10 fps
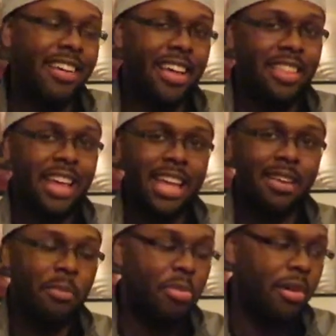
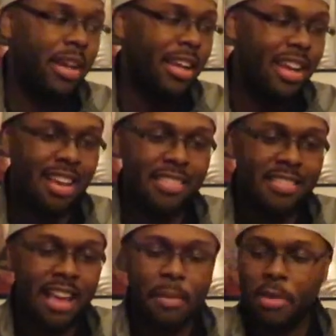it
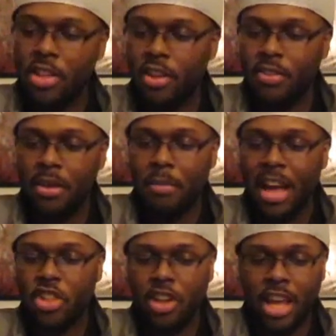doesn't take much of the
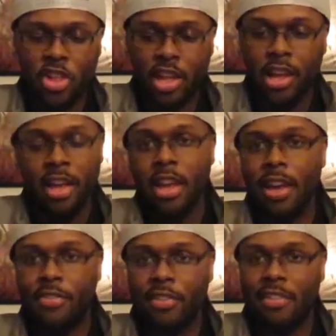imagination
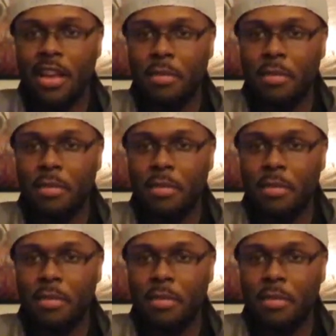if you see